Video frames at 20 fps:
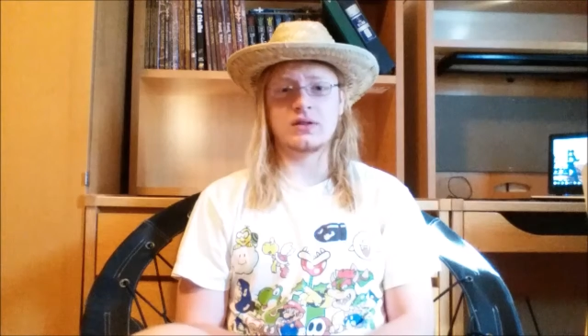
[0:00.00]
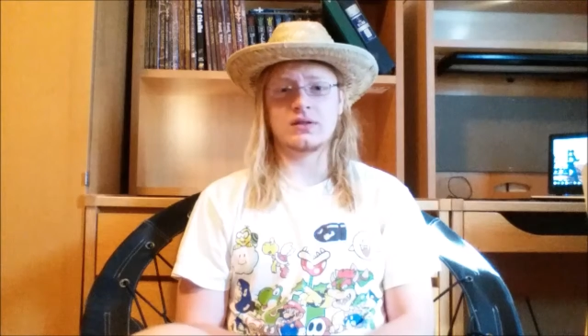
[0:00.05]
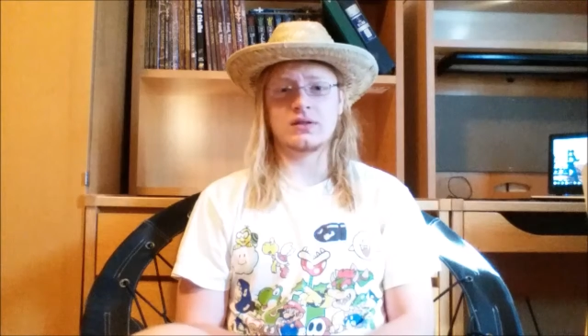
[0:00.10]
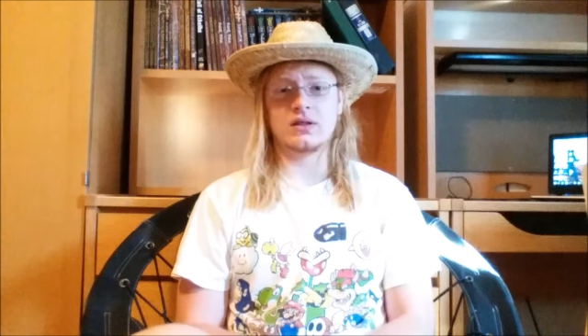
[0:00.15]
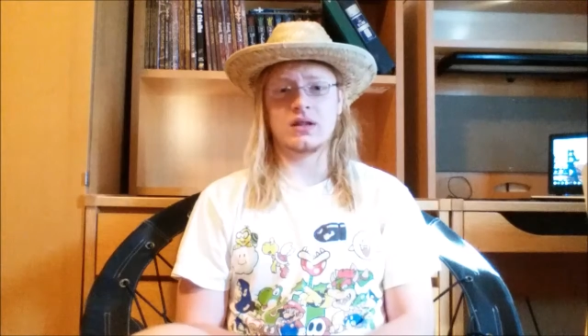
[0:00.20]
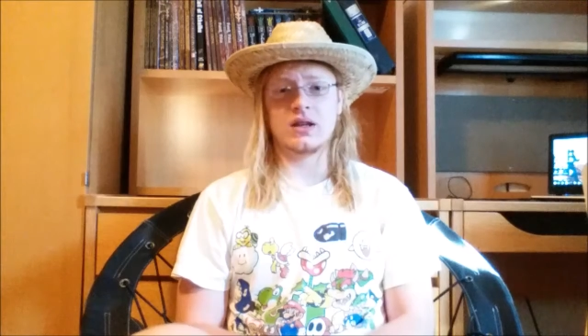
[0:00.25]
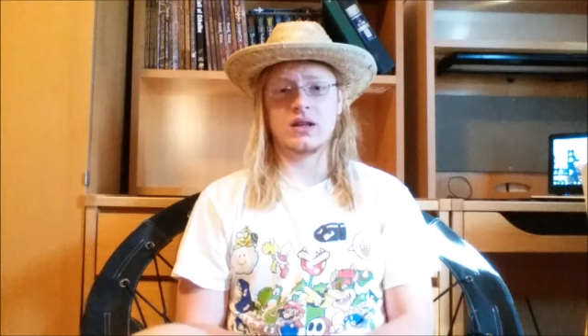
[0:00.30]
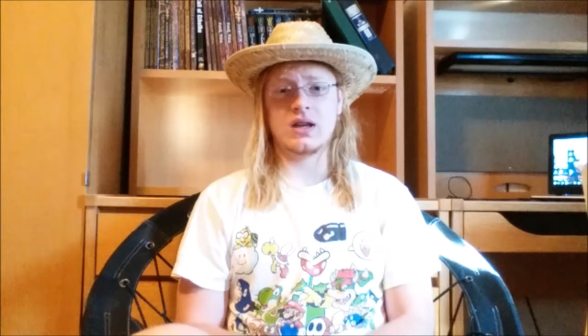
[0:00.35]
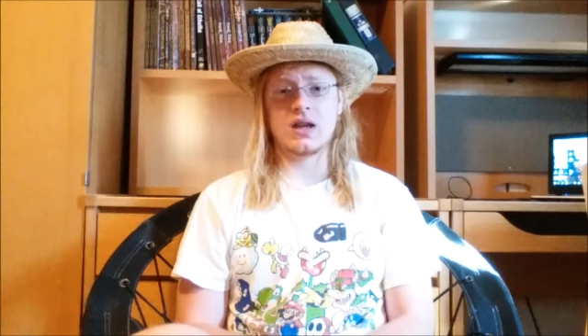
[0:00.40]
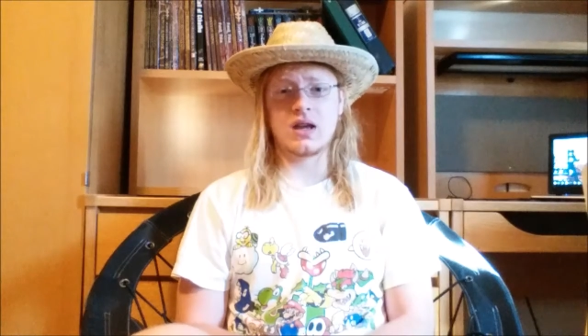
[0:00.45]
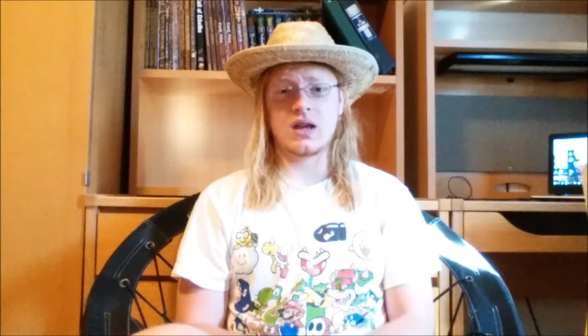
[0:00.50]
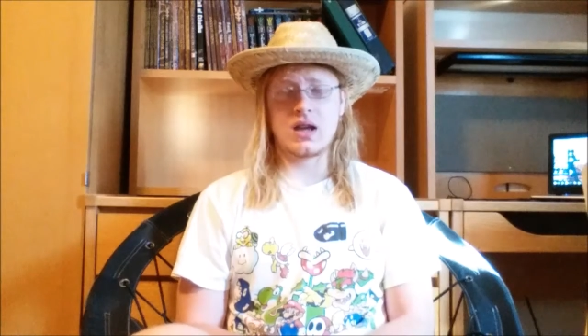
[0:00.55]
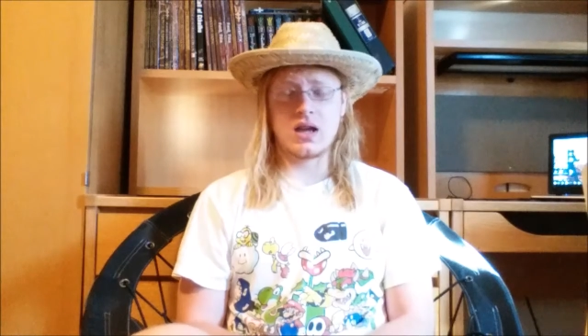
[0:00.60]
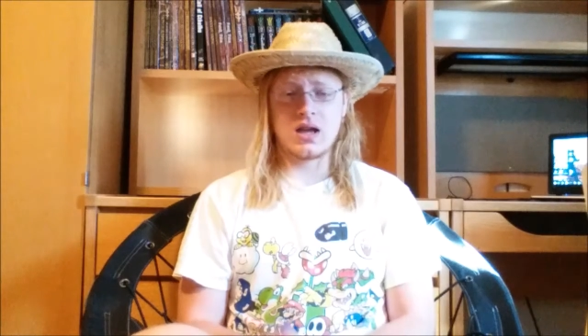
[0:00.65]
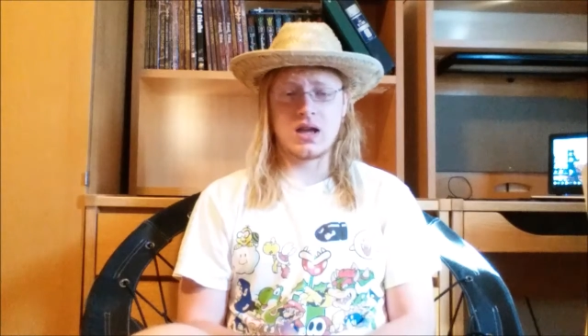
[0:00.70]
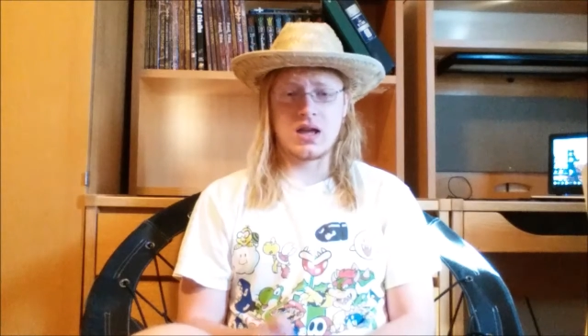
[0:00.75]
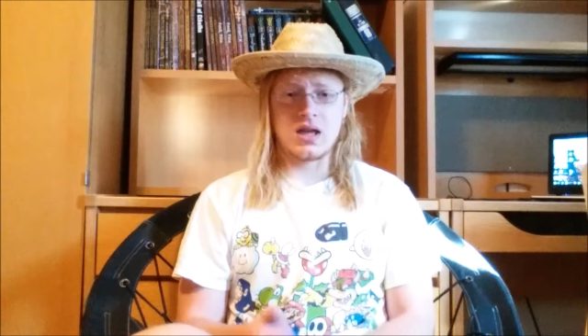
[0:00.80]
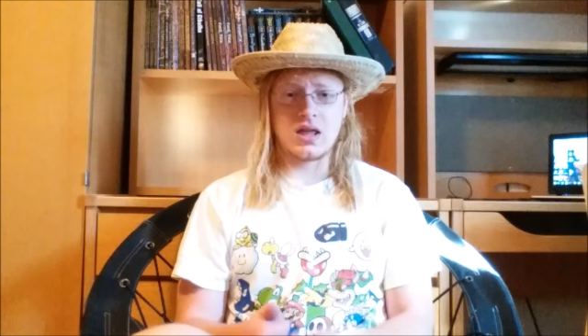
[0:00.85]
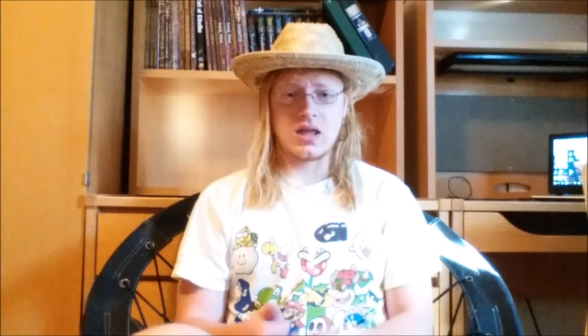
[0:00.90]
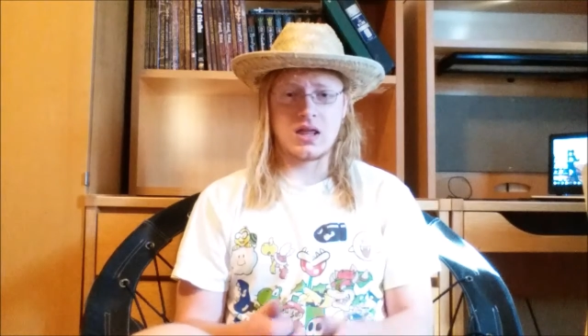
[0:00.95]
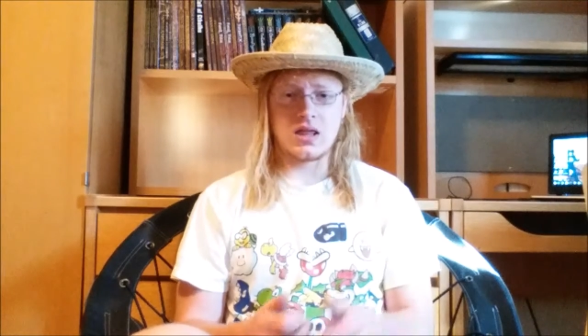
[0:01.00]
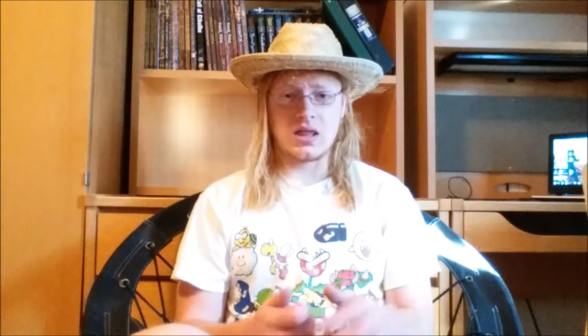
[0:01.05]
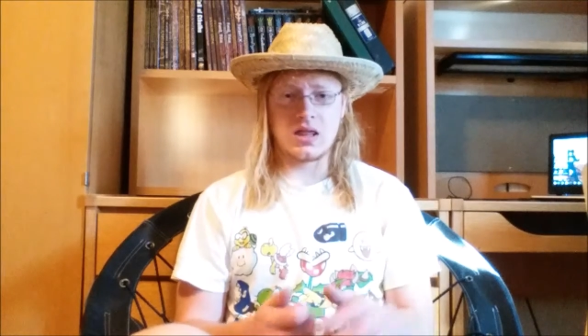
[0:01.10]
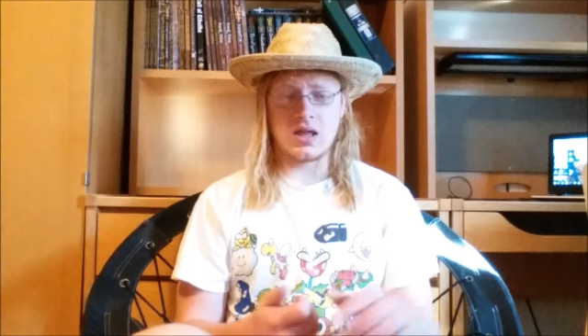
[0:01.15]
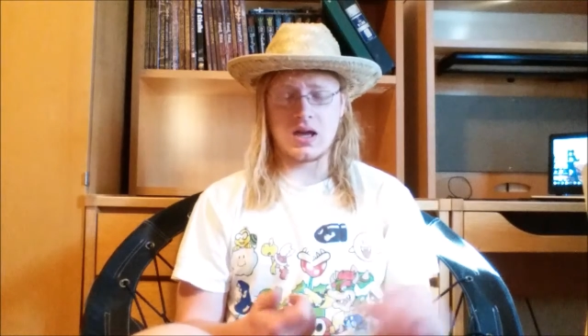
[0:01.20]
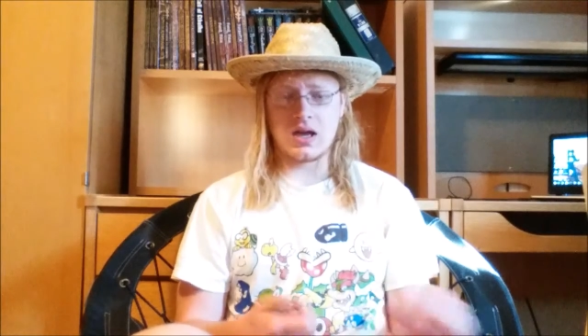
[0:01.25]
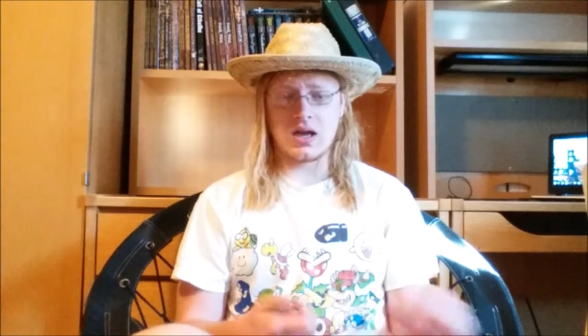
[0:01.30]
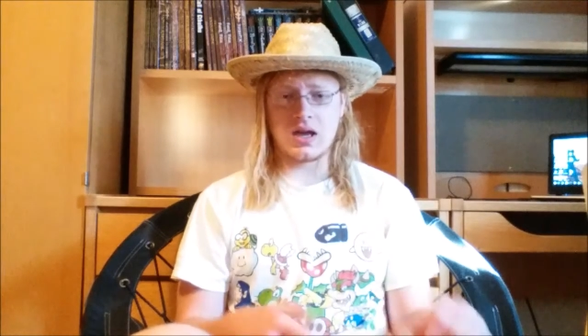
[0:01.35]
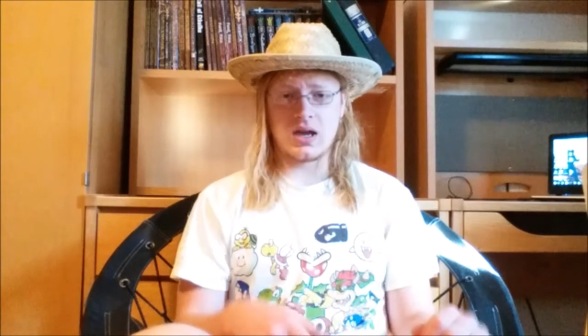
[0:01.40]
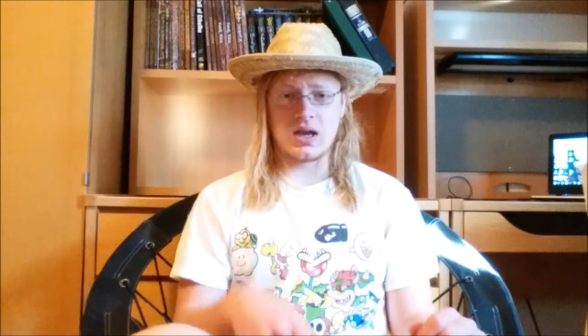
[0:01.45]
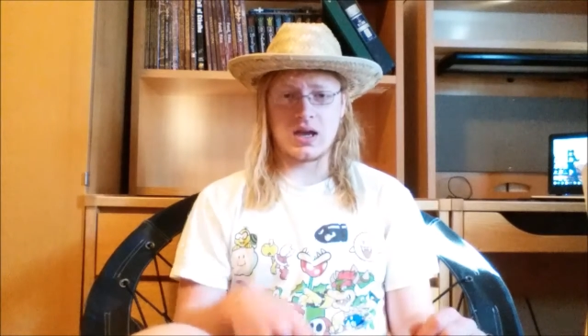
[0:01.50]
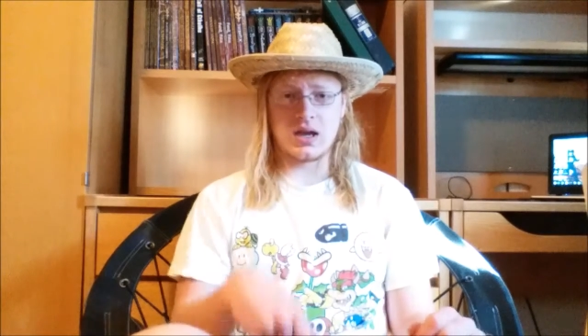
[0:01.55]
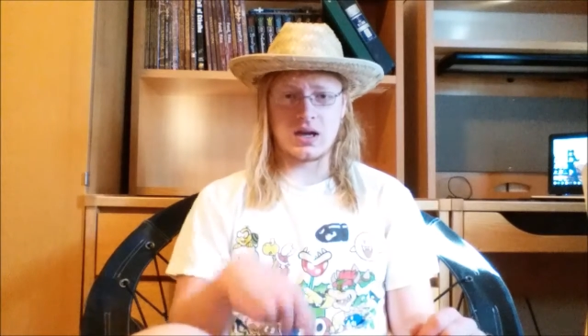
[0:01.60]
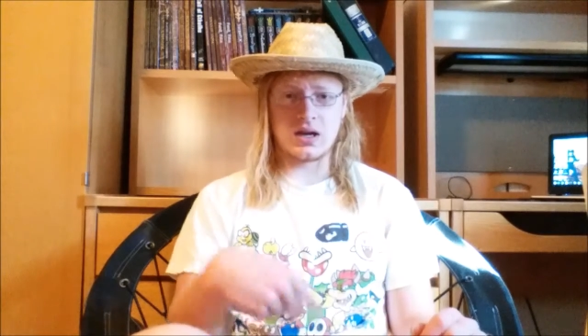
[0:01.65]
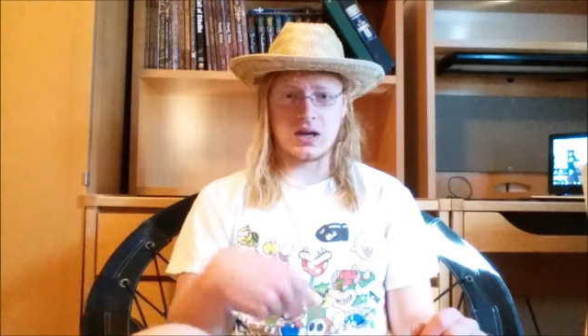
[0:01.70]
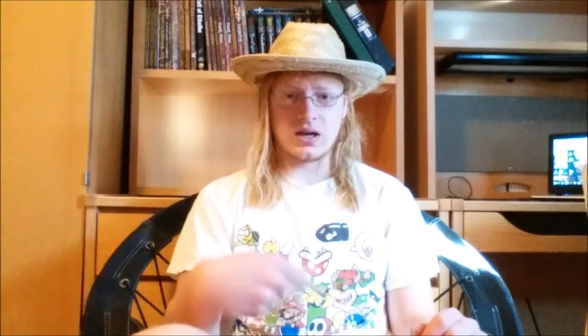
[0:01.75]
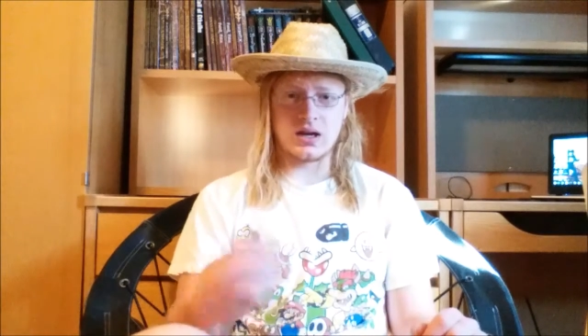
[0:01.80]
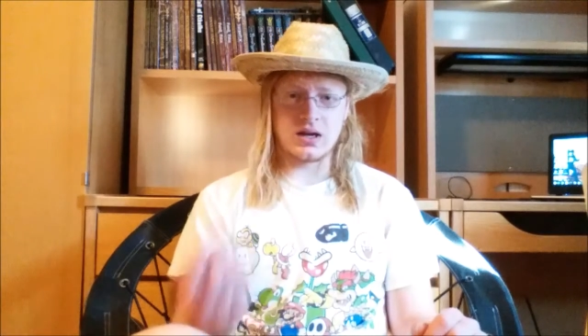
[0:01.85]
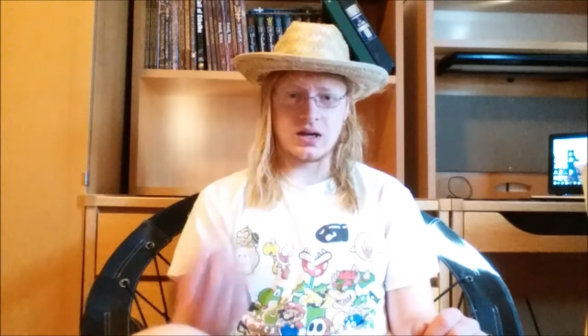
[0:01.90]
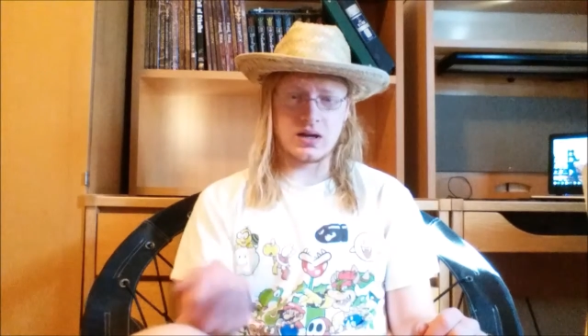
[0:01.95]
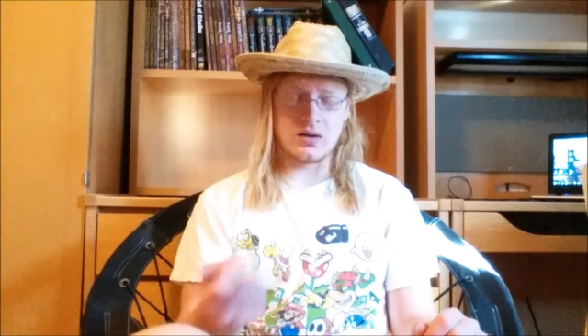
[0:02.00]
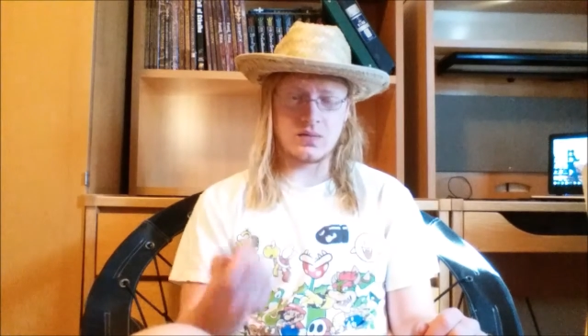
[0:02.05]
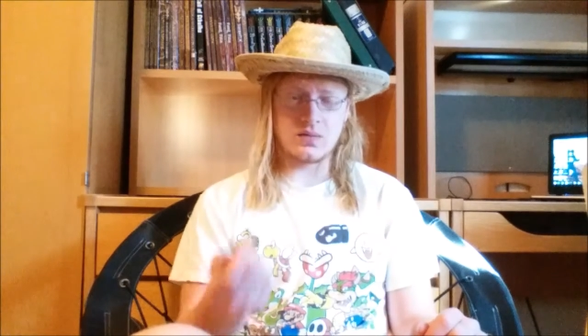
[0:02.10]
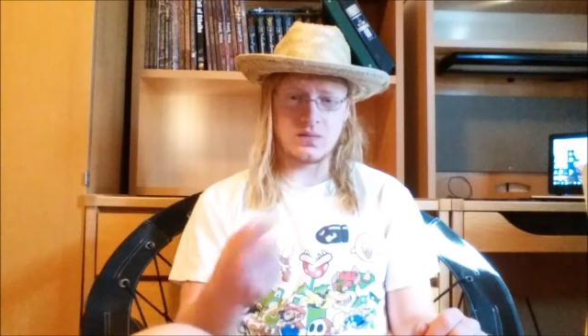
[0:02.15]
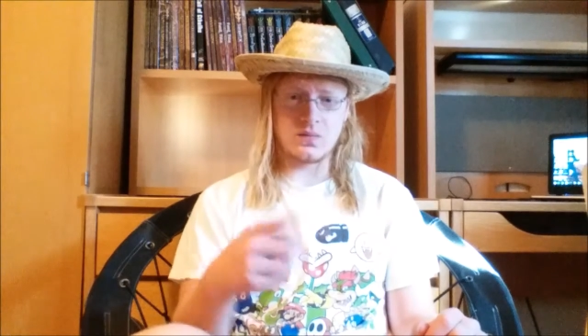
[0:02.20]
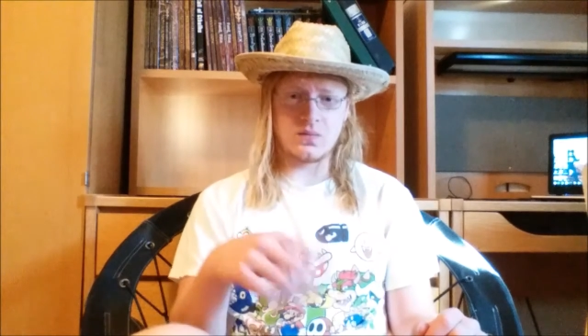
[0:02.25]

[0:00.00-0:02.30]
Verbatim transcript: easily, than